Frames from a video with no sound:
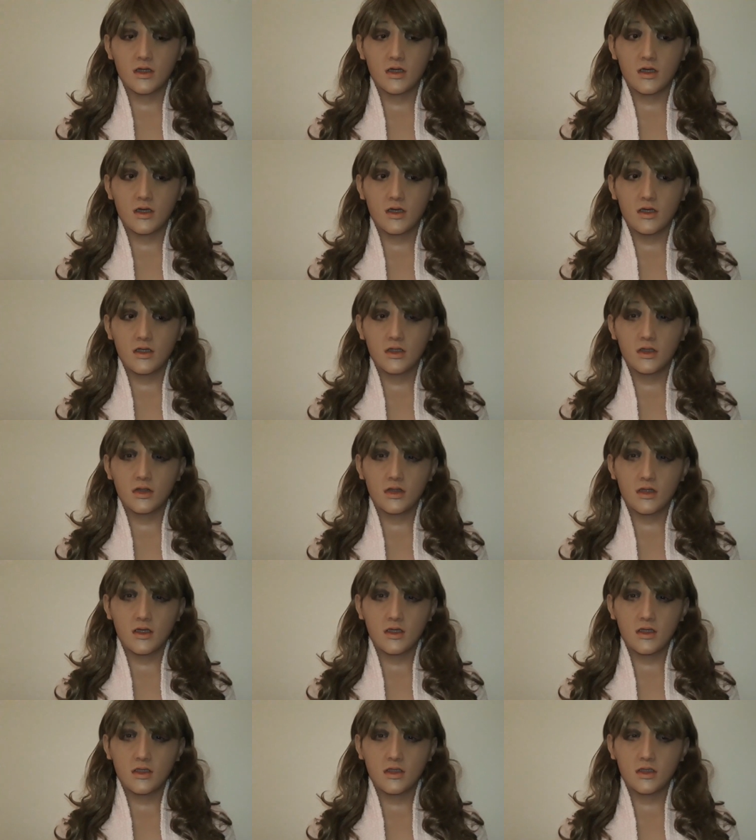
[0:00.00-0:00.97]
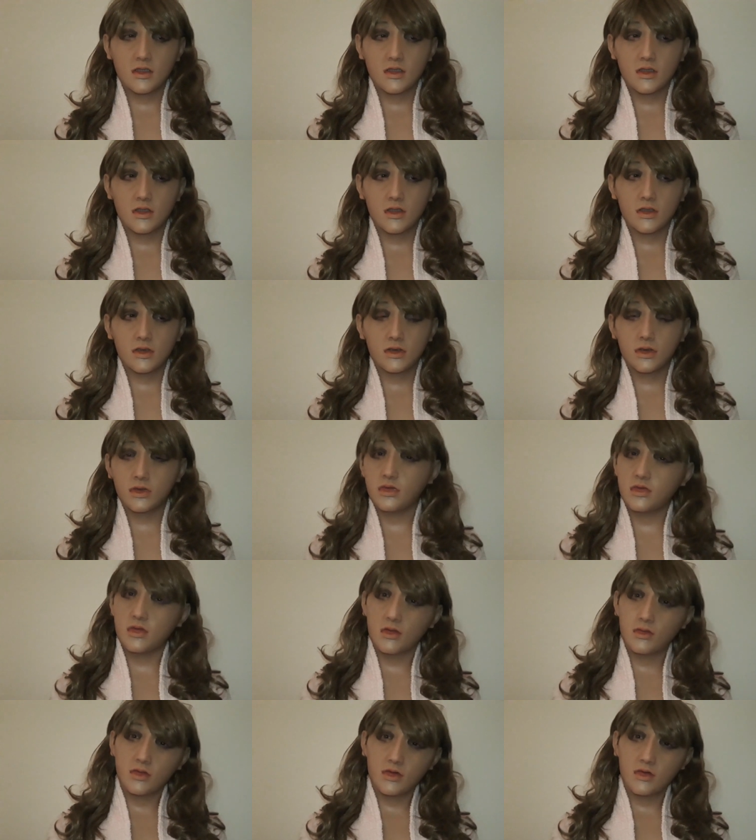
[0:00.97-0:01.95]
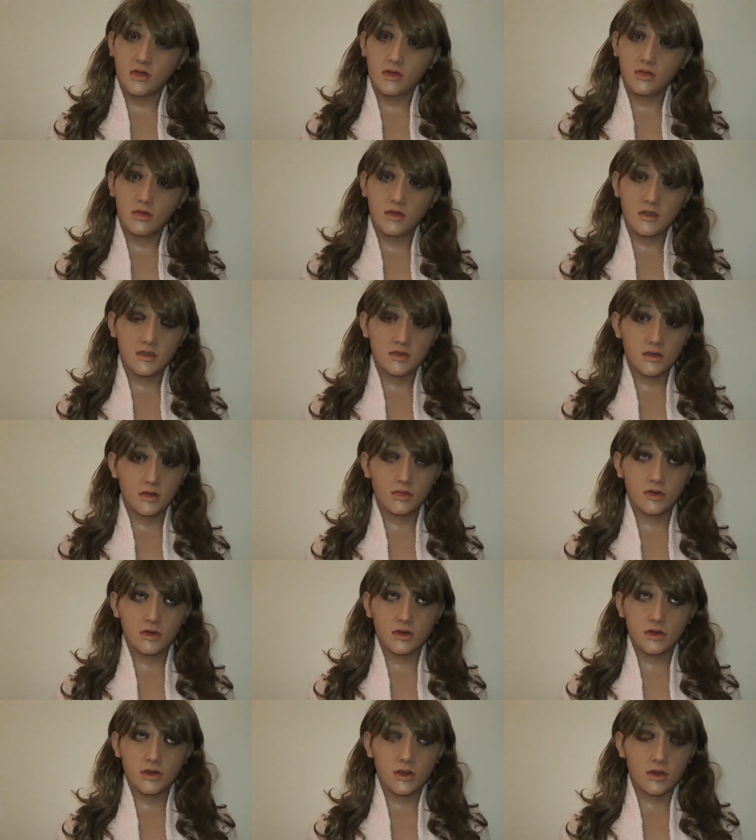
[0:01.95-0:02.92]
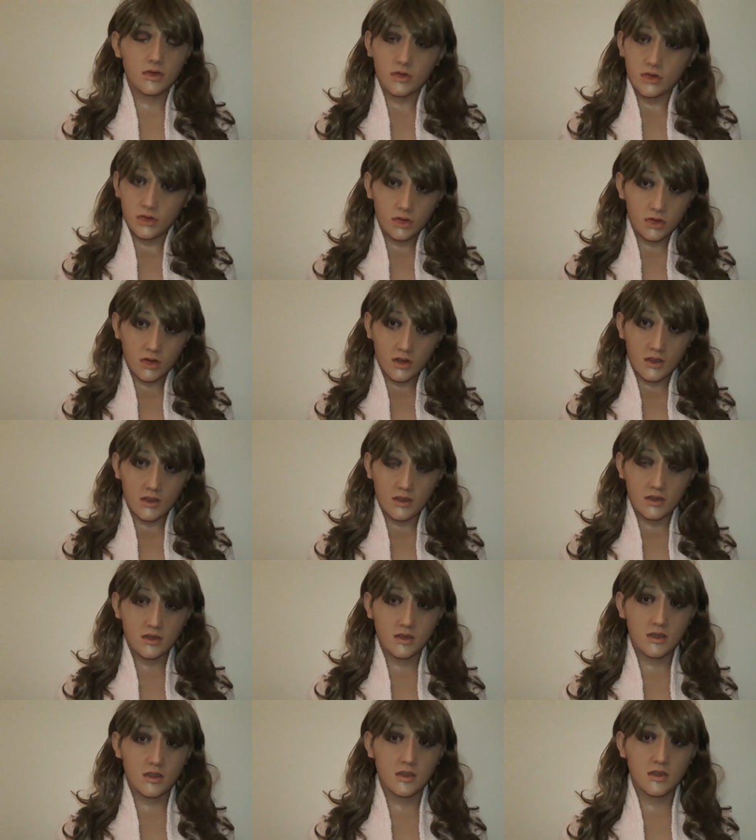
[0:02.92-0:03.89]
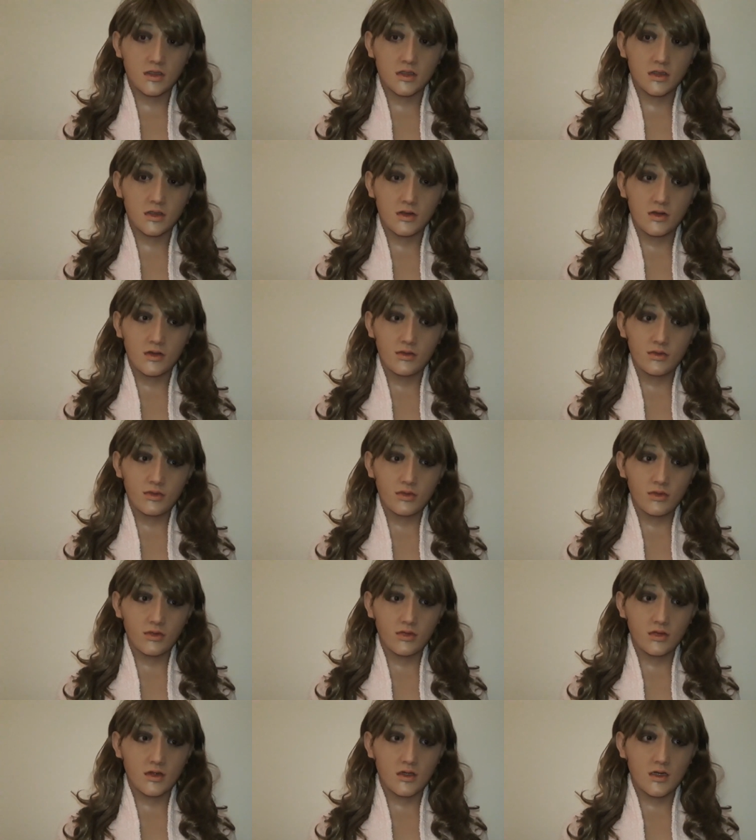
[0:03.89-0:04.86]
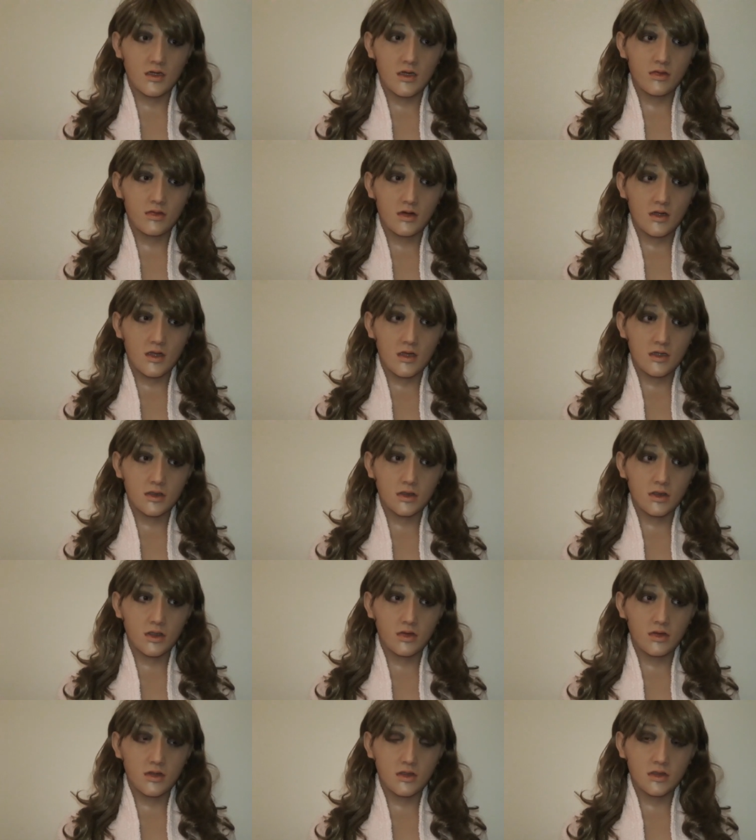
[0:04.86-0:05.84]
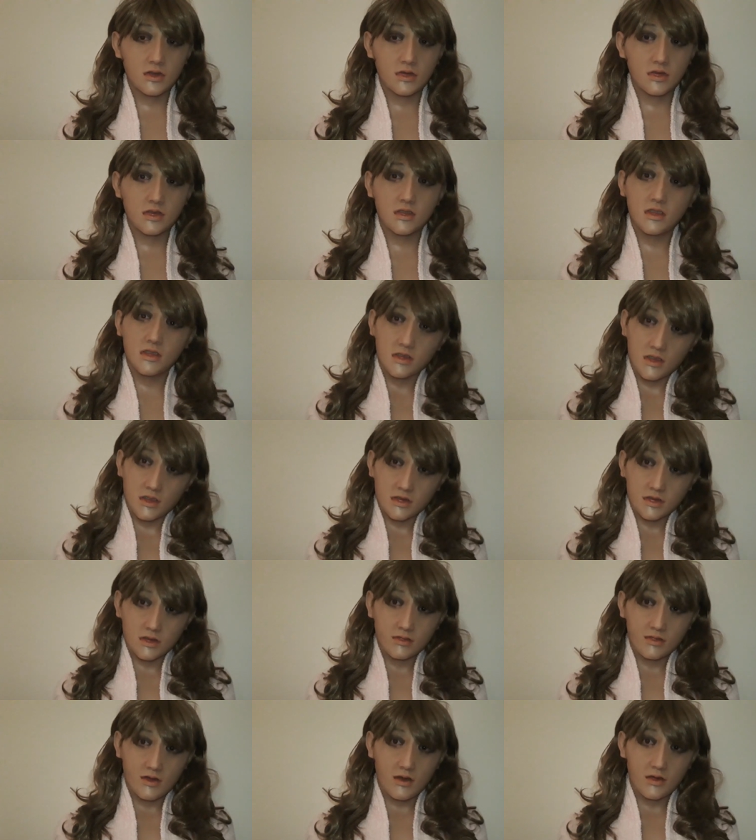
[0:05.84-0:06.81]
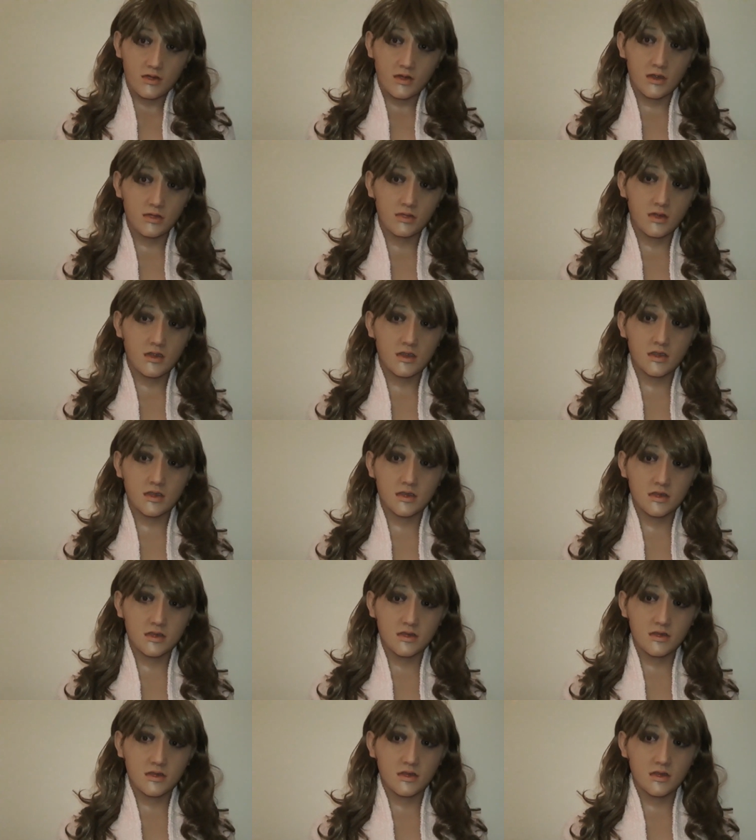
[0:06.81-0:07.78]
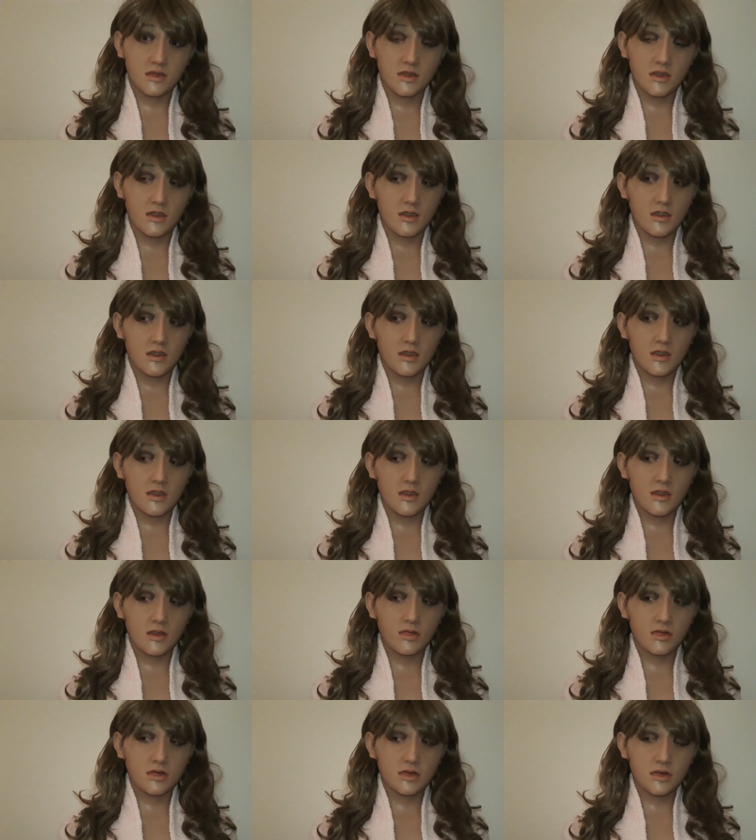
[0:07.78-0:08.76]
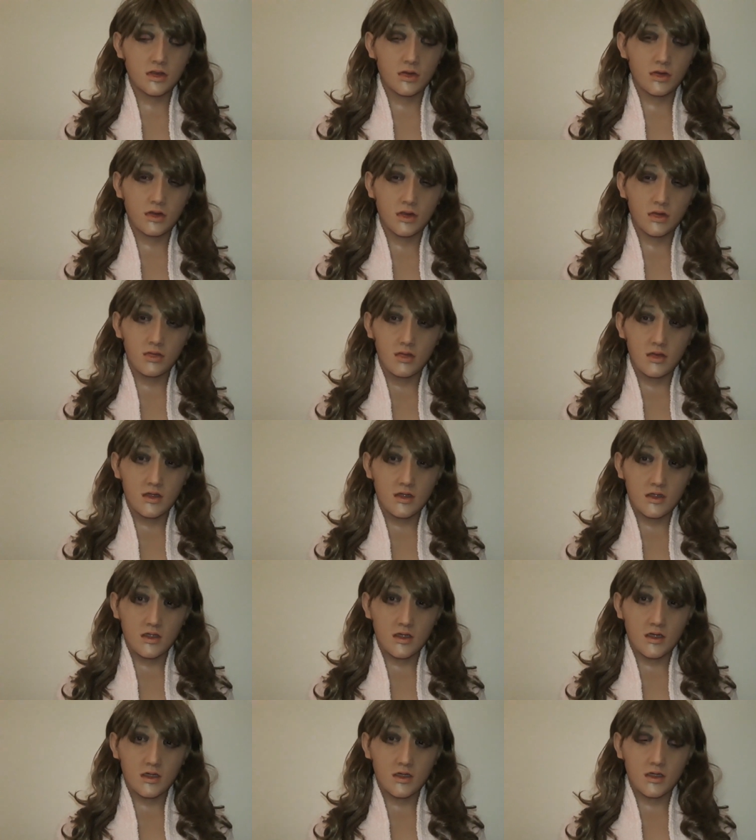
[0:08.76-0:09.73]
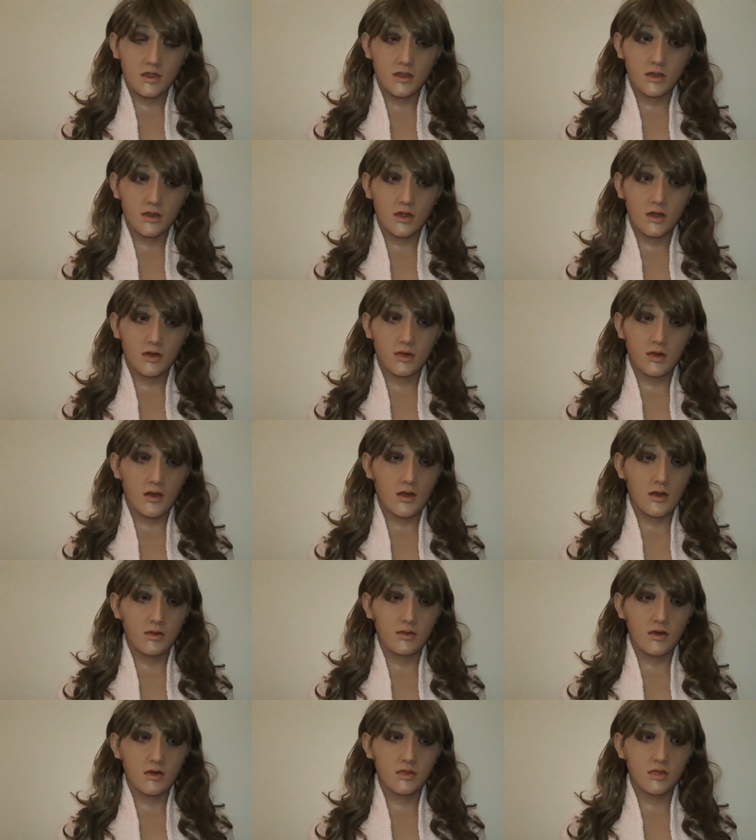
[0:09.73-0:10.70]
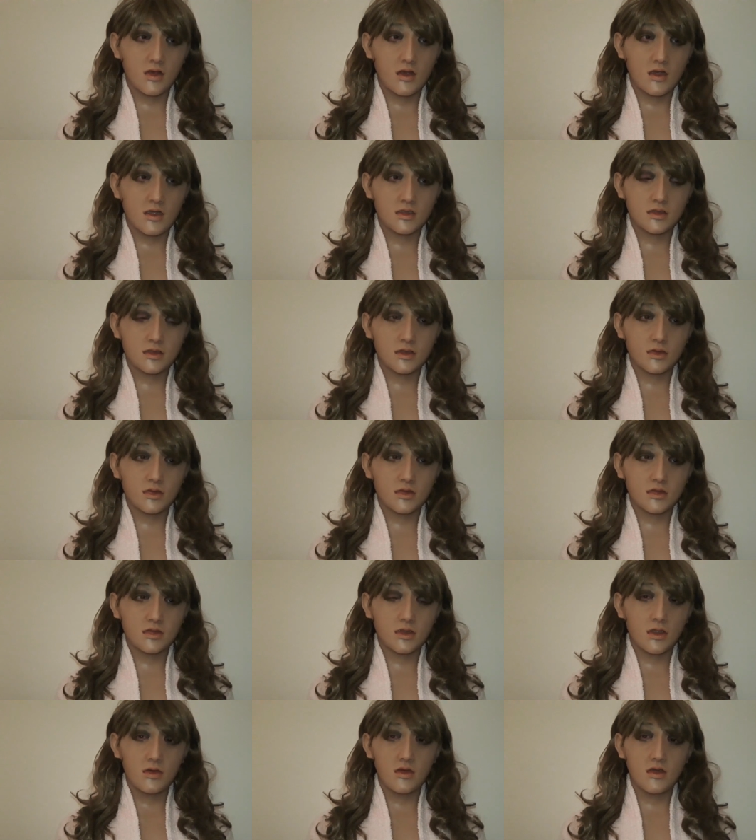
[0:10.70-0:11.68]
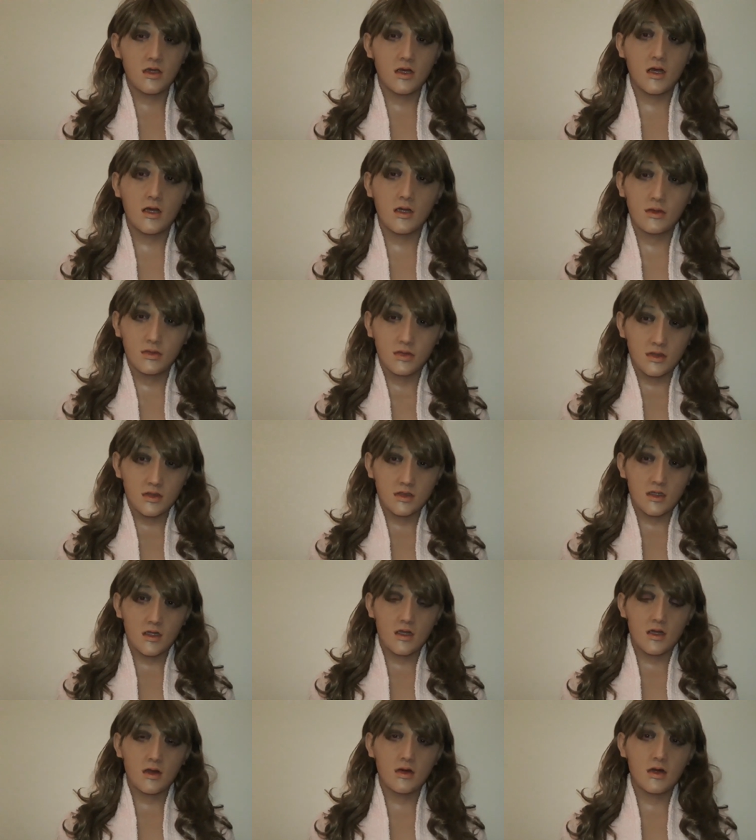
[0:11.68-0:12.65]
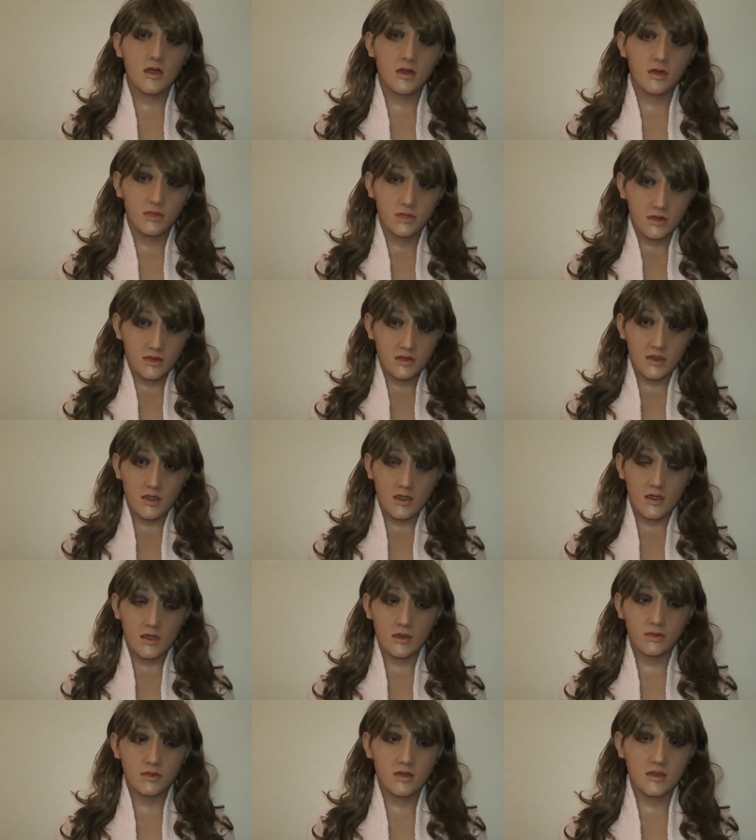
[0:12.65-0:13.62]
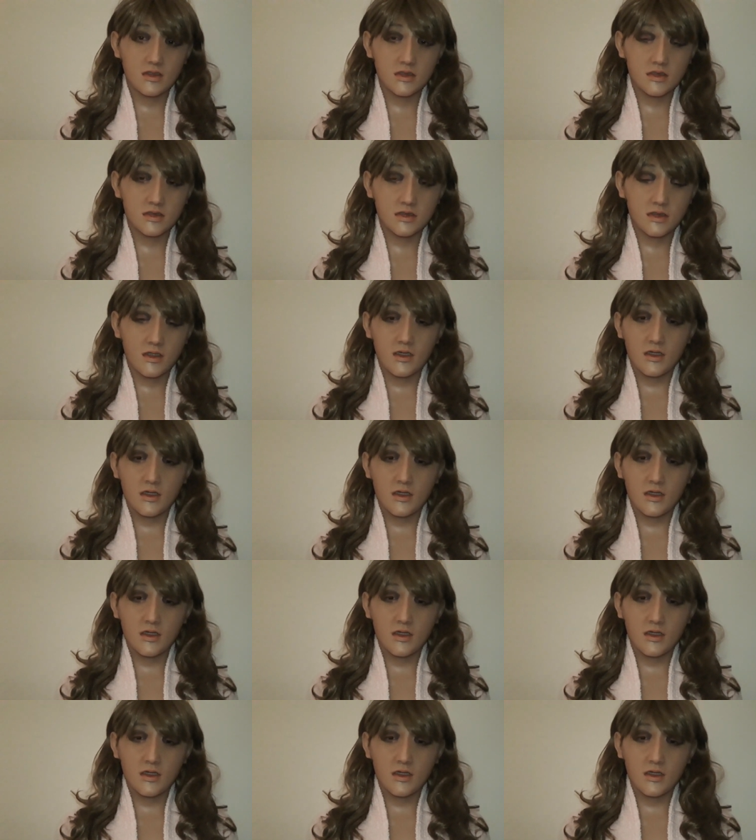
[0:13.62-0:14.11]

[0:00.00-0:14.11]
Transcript: I don't like, you know, to remember it because it was so, so shocked and um, I never like to go into details about it because uh, it was so humiliating, you know, how my mask was going up and down, up and down because